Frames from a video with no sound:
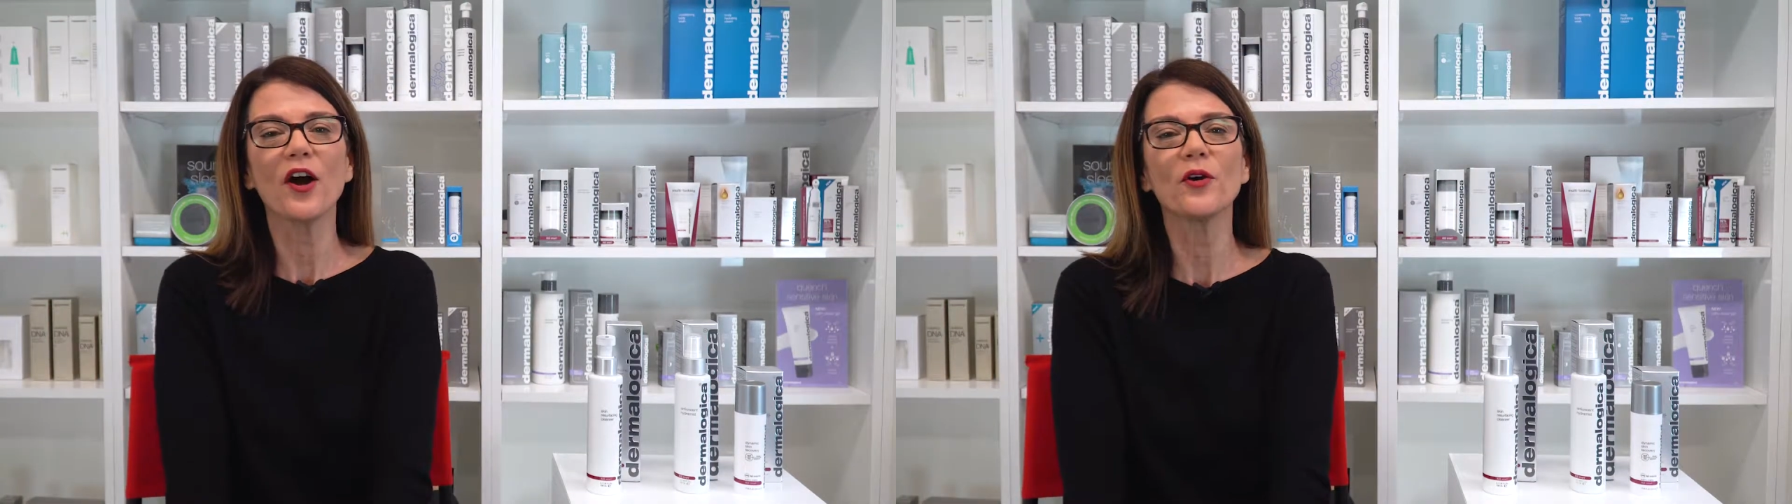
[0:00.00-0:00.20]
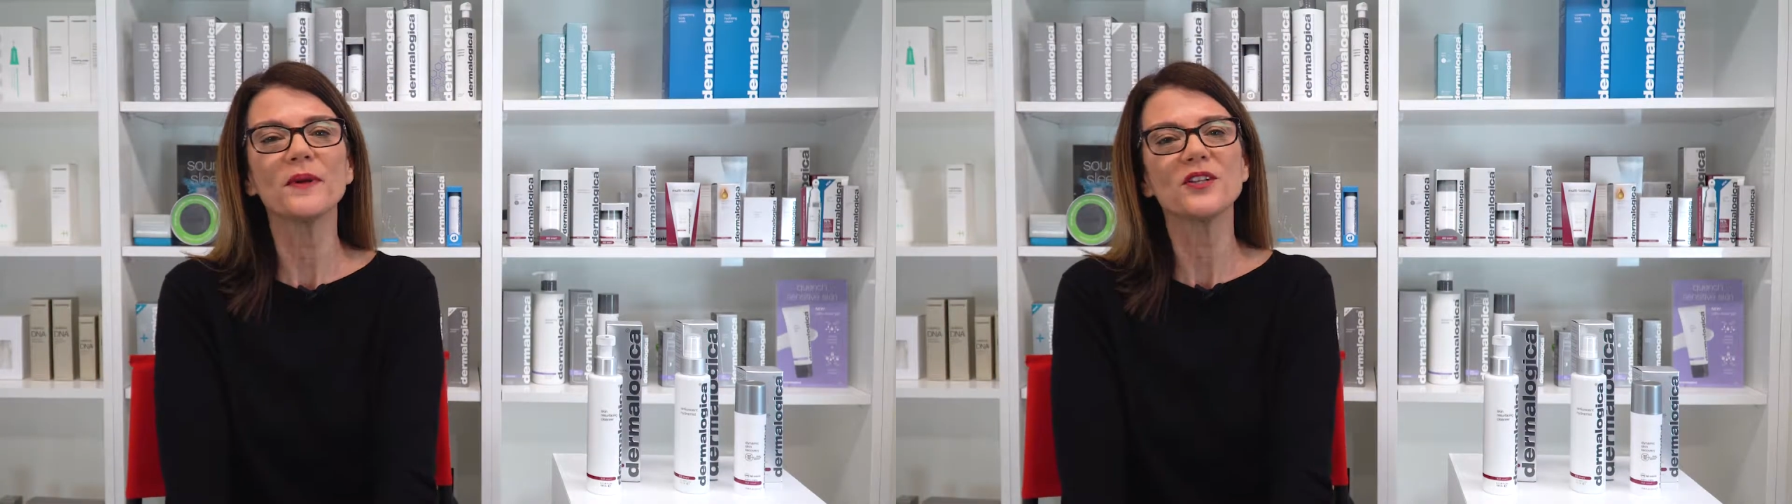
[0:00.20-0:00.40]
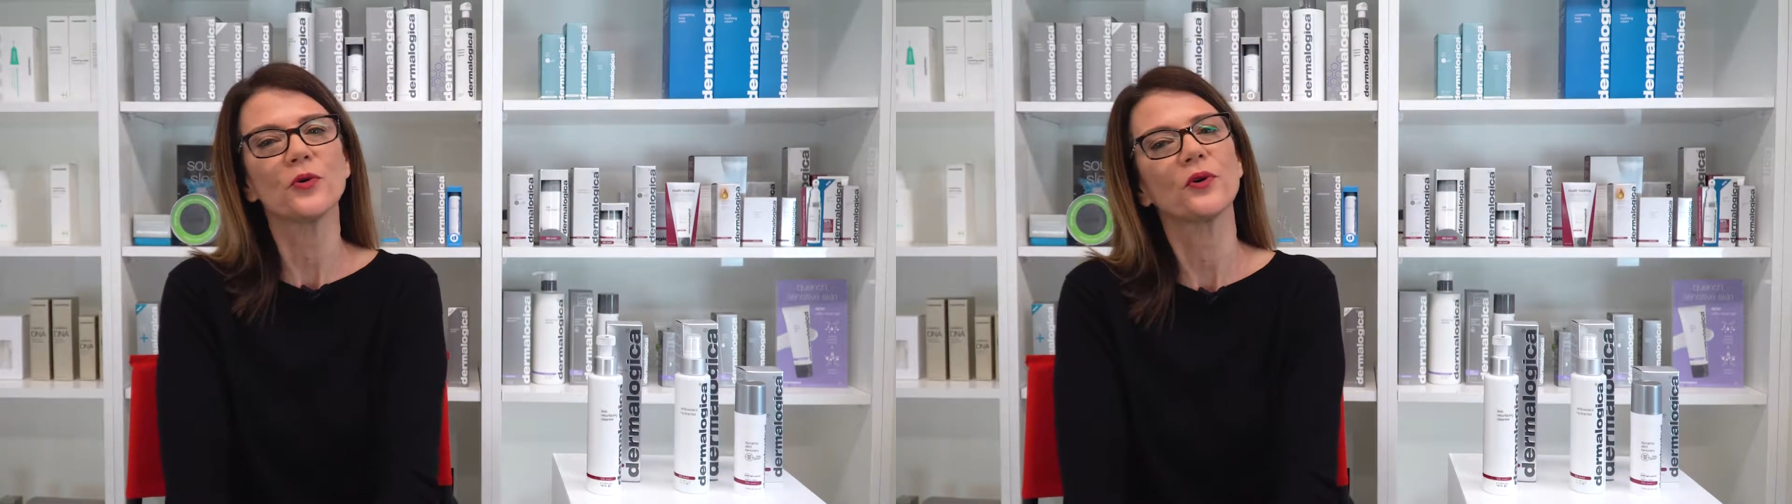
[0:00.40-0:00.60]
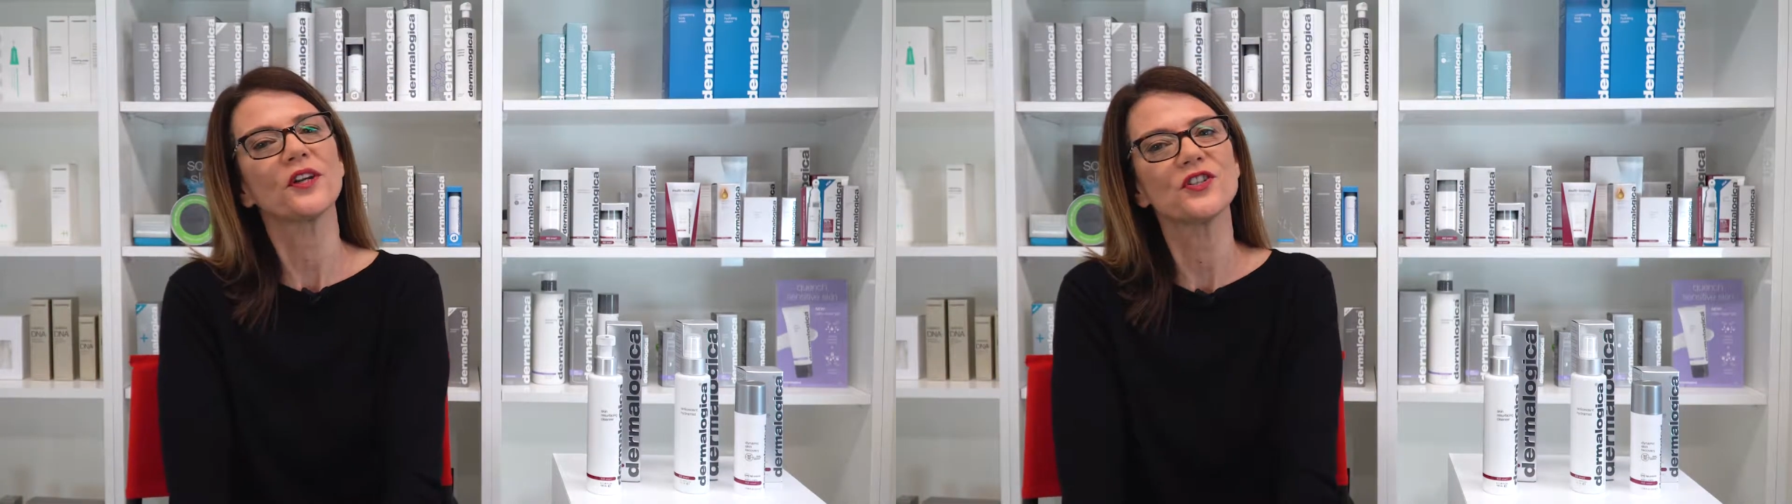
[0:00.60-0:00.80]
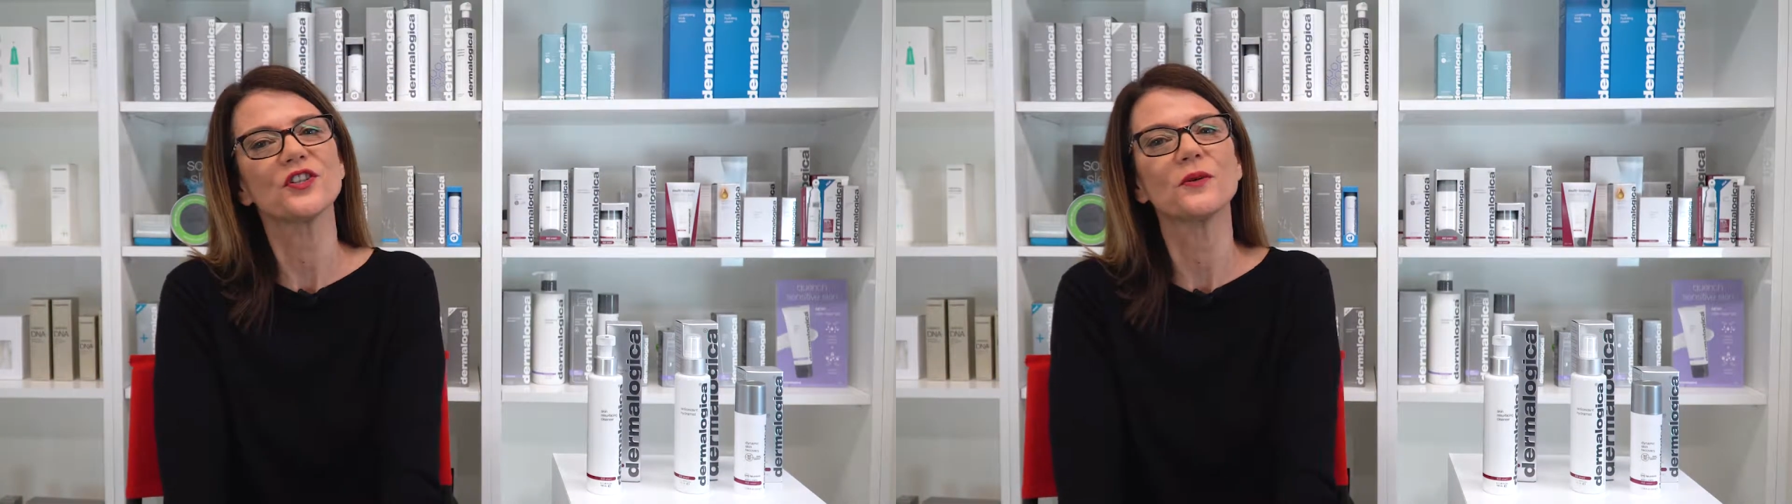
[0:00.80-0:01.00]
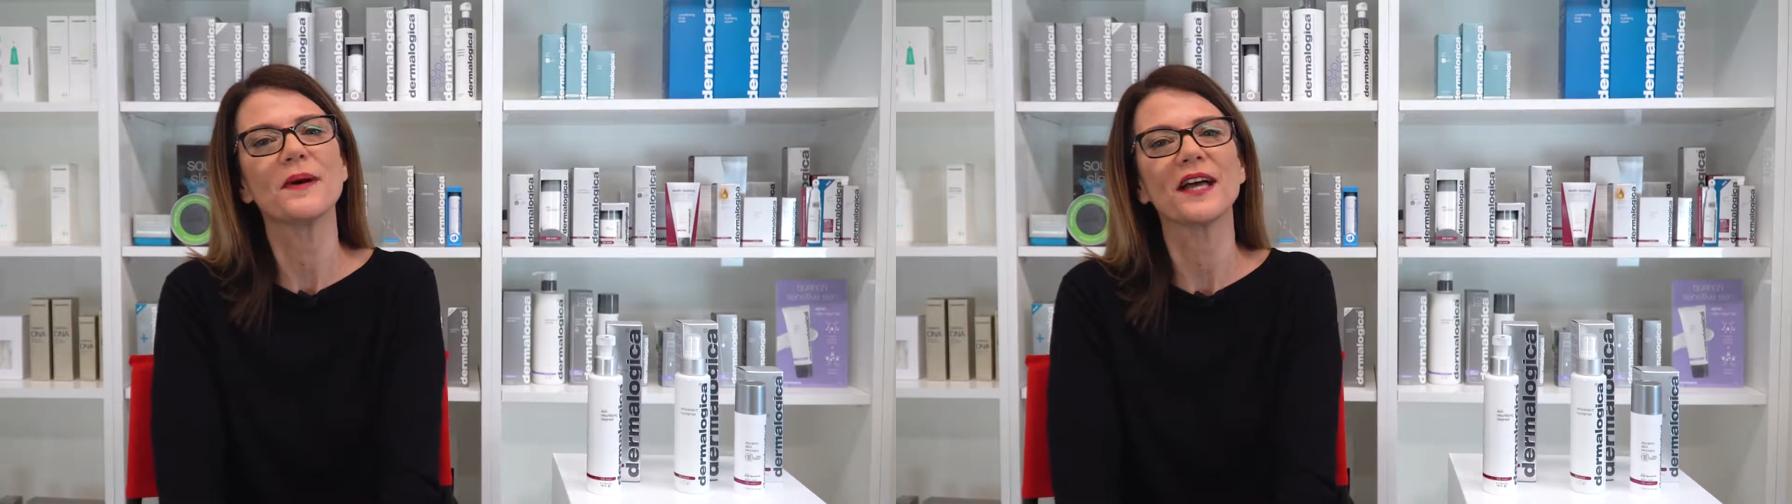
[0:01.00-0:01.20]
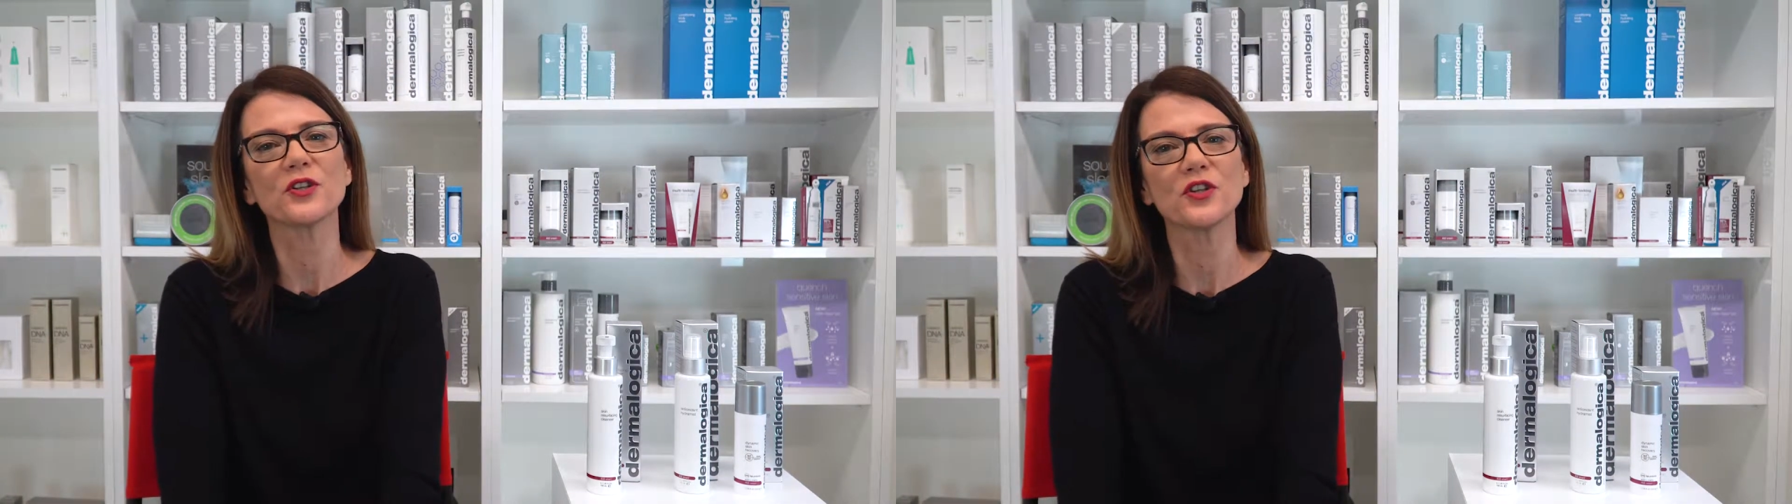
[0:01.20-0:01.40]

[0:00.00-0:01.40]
I will be talking to you about